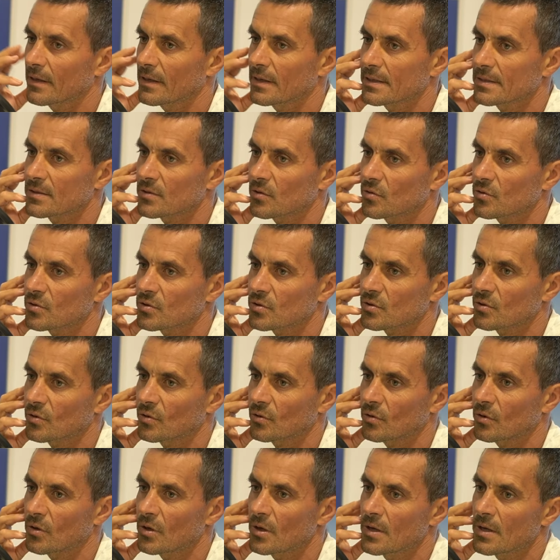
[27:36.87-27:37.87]
is
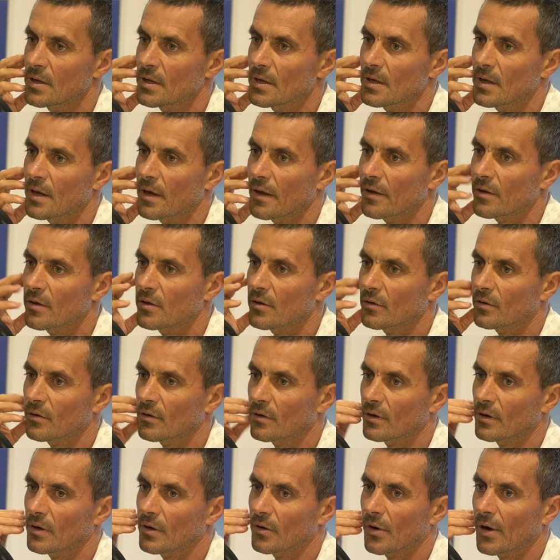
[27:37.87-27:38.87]
also
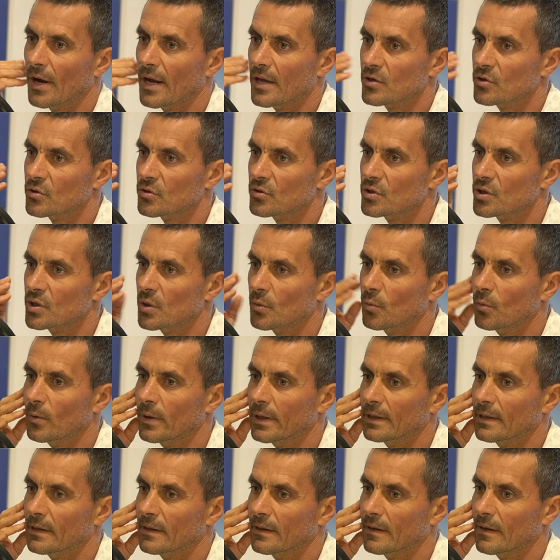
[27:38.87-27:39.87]
your relationship
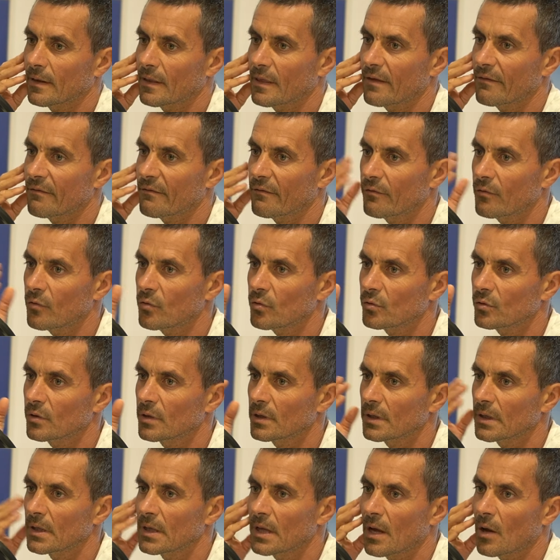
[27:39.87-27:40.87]
with uh, the
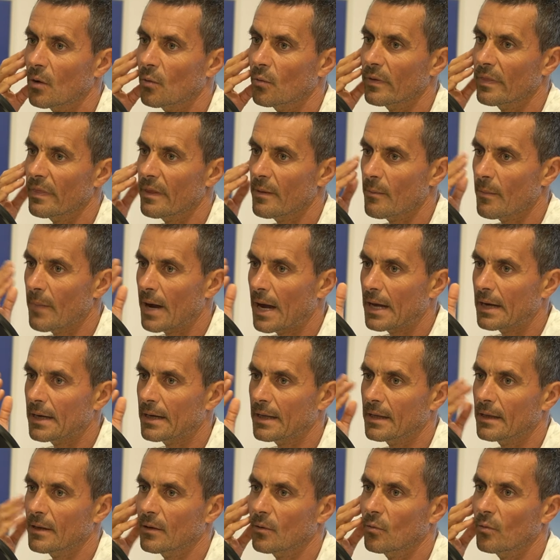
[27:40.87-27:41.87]
food, with the
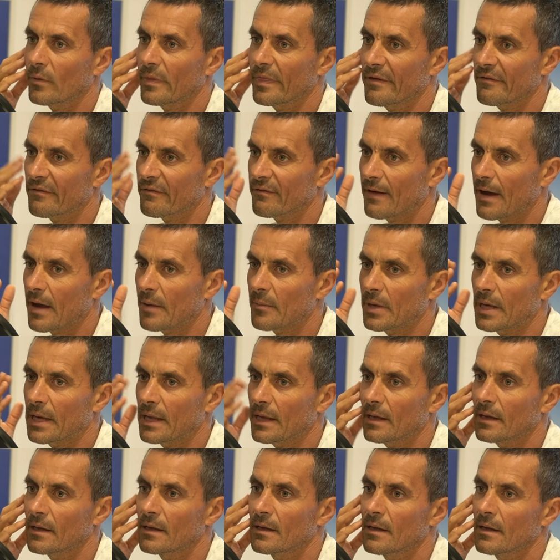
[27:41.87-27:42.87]
money, with the
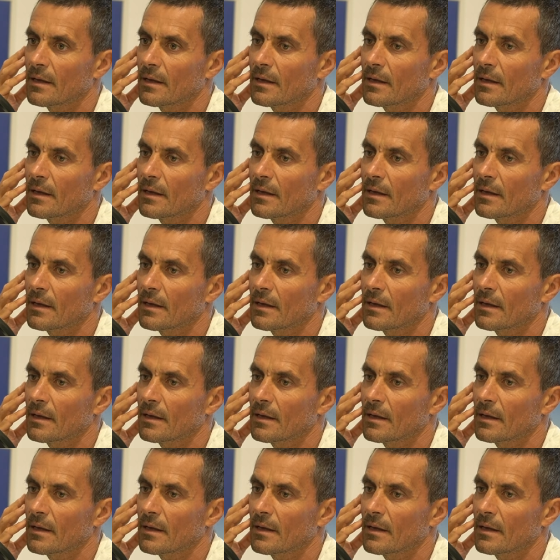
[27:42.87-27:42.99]
family,